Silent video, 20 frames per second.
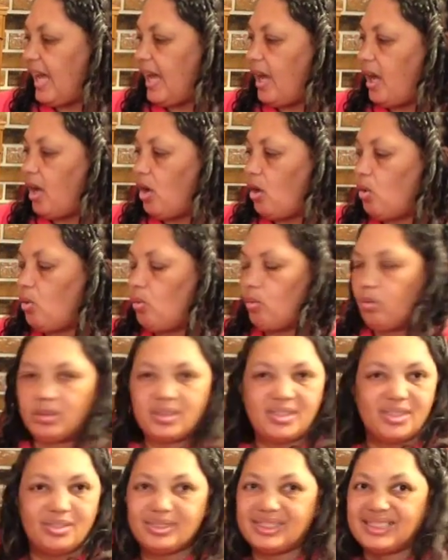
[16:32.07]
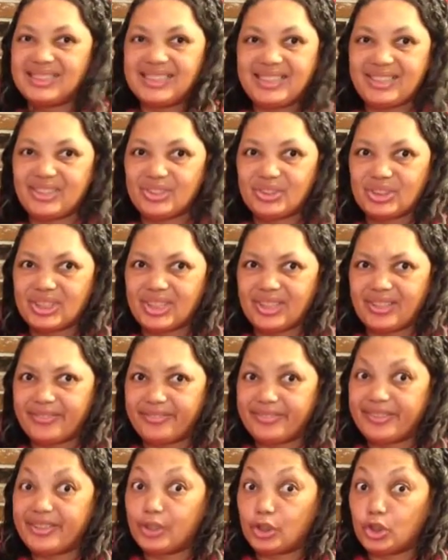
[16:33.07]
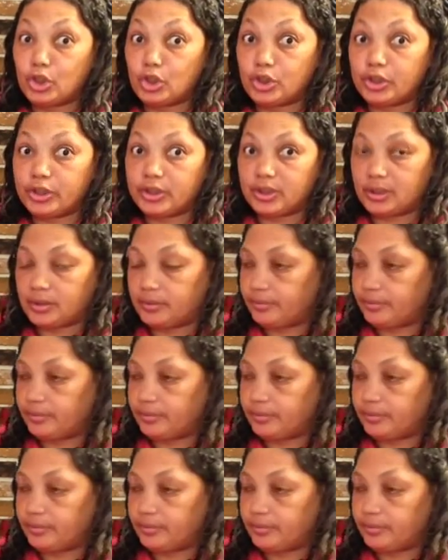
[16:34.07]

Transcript: Ow, don't stick yourself, it hurts.